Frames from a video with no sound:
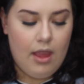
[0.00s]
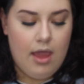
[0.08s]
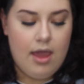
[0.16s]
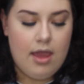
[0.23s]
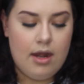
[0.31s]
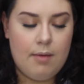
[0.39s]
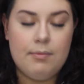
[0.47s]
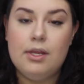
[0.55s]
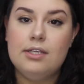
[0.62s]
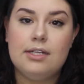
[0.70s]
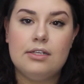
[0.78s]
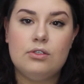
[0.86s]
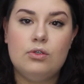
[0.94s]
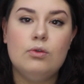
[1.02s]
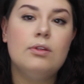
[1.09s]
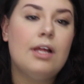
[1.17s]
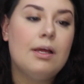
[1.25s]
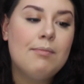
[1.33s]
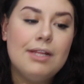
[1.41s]
and I'm going to use that to
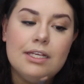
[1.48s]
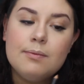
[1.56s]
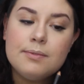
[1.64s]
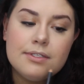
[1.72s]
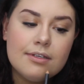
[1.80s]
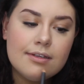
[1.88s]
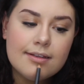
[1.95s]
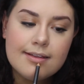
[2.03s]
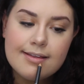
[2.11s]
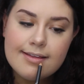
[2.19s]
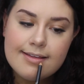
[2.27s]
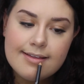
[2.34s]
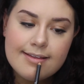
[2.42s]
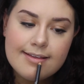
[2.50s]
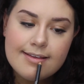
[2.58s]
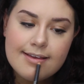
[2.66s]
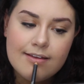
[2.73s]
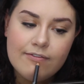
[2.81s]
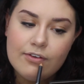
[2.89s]
line my lips
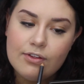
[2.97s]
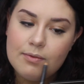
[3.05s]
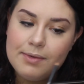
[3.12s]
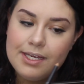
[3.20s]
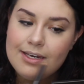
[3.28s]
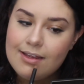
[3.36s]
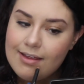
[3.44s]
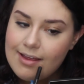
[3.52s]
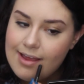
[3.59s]
and fill them in.